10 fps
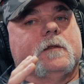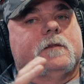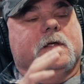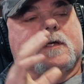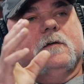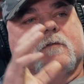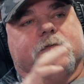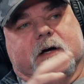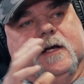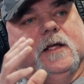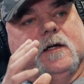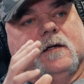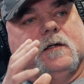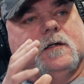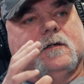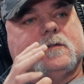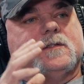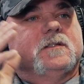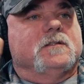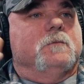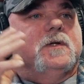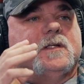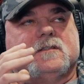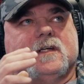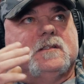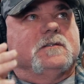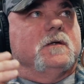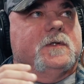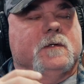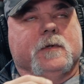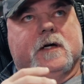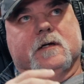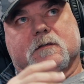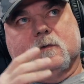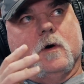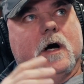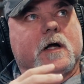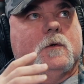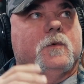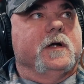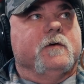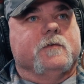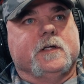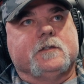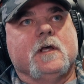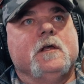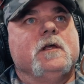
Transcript: the infighting, you know, say somebody's saying something about your squat or whatever it is.